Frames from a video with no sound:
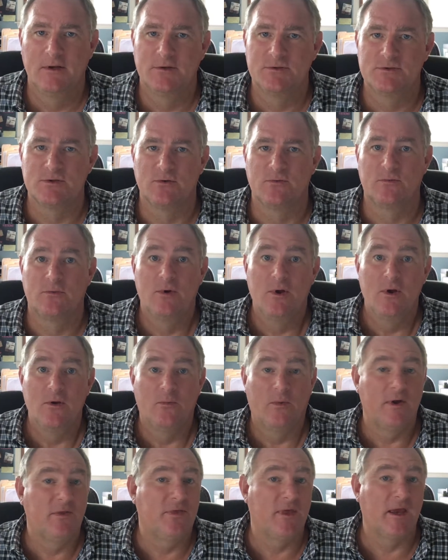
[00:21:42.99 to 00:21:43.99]
So
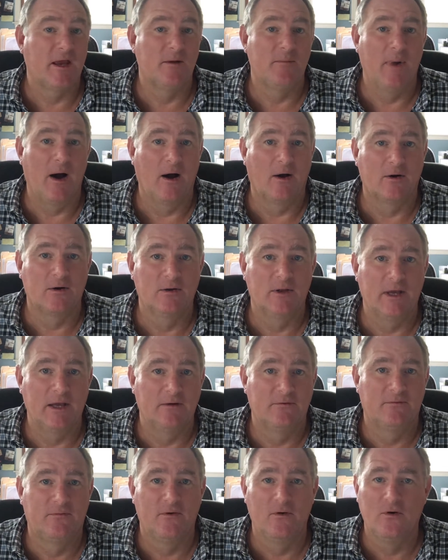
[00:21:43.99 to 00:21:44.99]
we think about
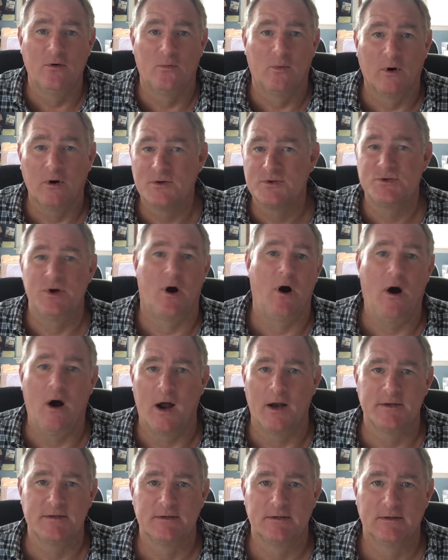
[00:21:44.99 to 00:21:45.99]
clean food. We're
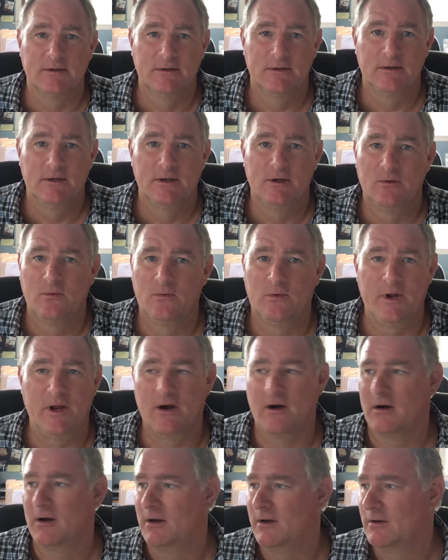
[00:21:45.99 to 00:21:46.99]
taught, we
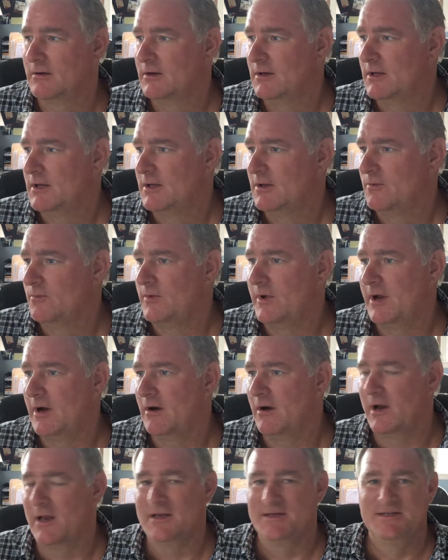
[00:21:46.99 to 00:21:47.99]
are
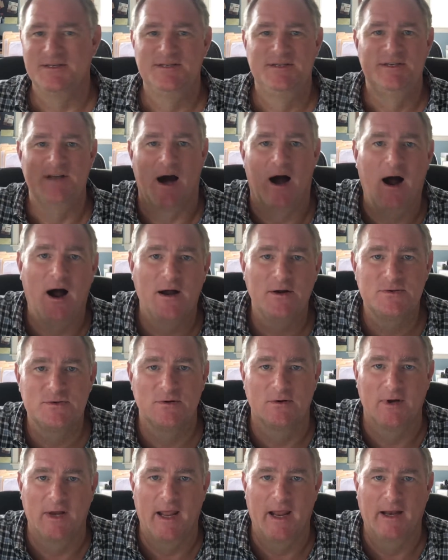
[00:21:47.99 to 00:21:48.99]

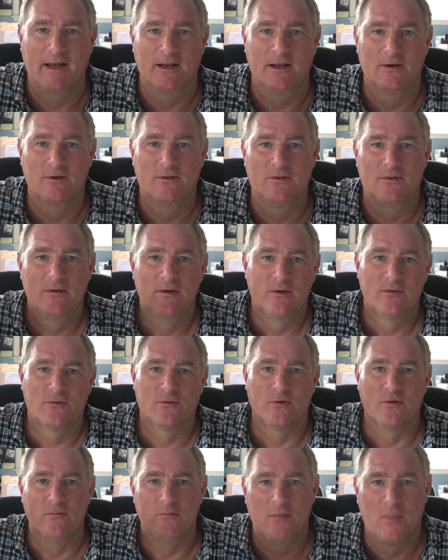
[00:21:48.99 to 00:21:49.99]
indoctrinated
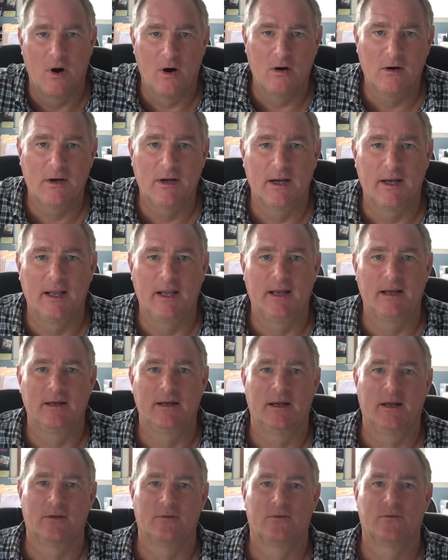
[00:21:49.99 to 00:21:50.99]
through
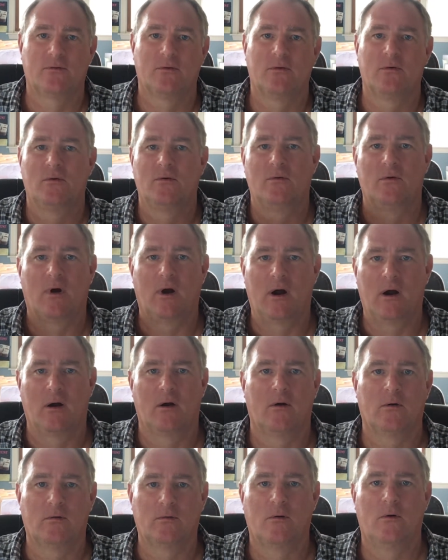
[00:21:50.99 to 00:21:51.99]
marketing and through
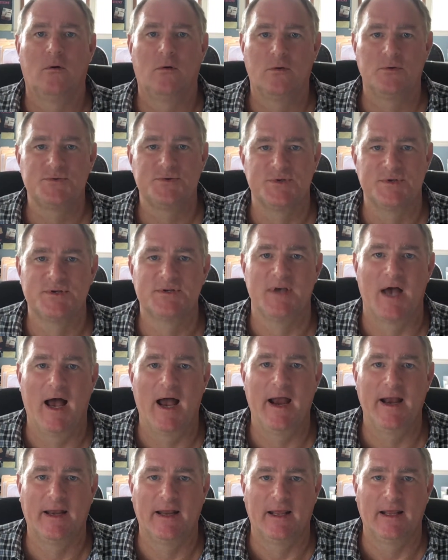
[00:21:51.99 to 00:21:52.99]
our whole
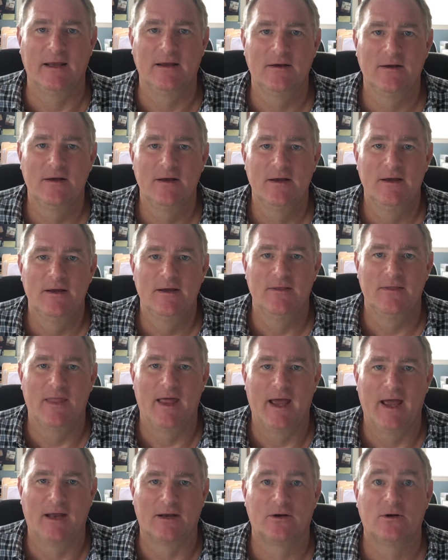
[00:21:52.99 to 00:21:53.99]
society
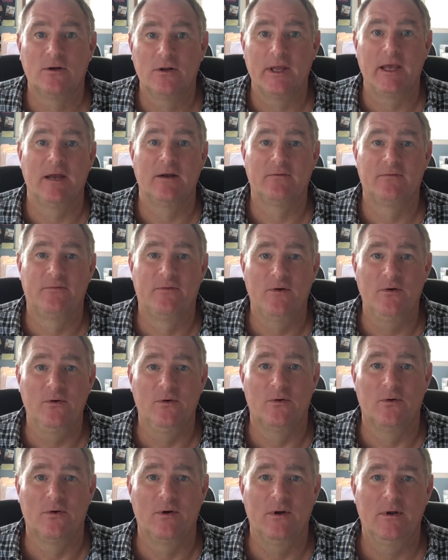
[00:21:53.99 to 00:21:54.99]
that clean
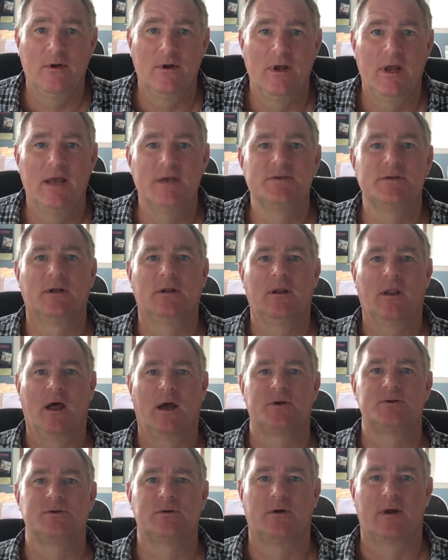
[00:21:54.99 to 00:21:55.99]
food is a
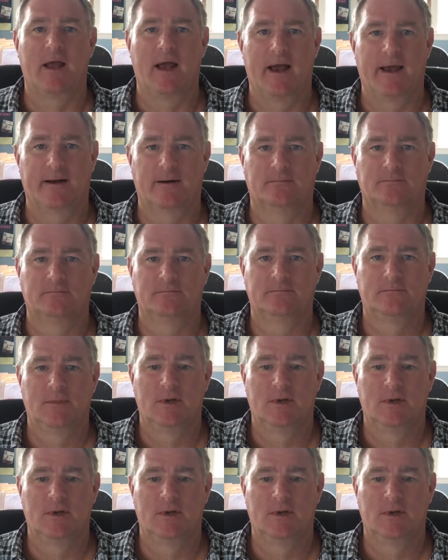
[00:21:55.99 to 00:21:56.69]
luxury item.